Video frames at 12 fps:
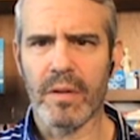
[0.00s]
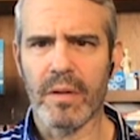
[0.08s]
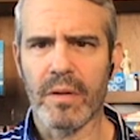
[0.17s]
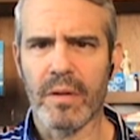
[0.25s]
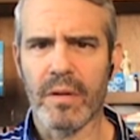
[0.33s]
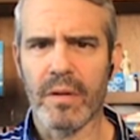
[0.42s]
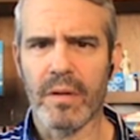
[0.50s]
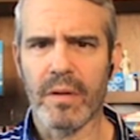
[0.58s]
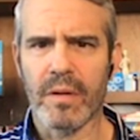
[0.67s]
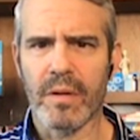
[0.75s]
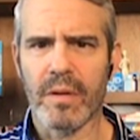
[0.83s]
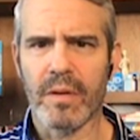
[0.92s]

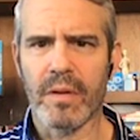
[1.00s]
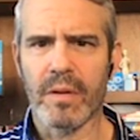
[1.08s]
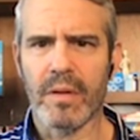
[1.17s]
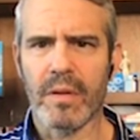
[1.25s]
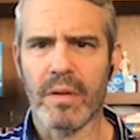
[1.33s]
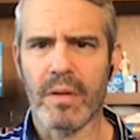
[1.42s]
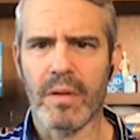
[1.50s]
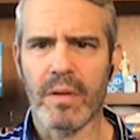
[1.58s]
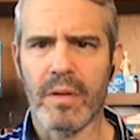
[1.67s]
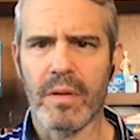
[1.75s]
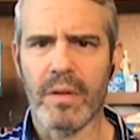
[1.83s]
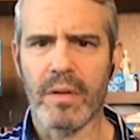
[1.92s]

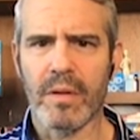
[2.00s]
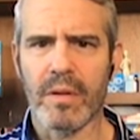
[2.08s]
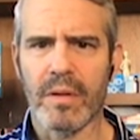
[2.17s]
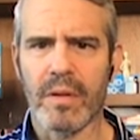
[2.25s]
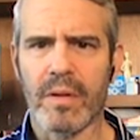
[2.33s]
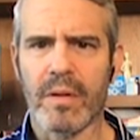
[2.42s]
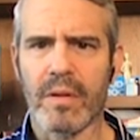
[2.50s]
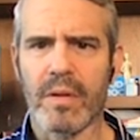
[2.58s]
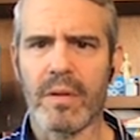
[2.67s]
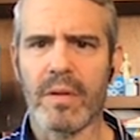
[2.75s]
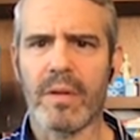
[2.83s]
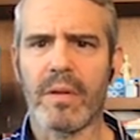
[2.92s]

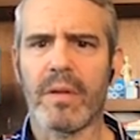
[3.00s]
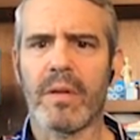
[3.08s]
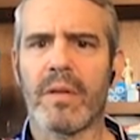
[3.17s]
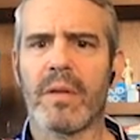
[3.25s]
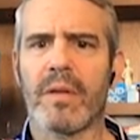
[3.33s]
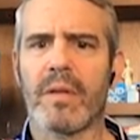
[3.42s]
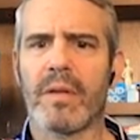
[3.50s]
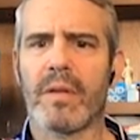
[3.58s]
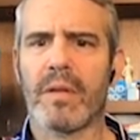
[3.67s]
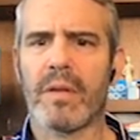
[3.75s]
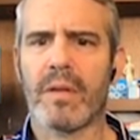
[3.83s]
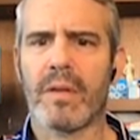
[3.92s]

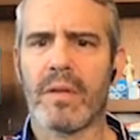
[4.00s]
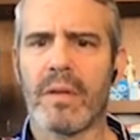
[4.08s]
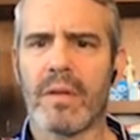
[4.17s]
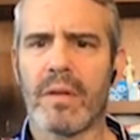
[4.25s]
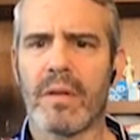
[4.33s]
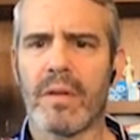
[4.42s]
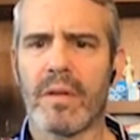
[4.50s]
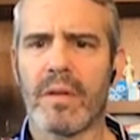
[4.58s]
(not speaking)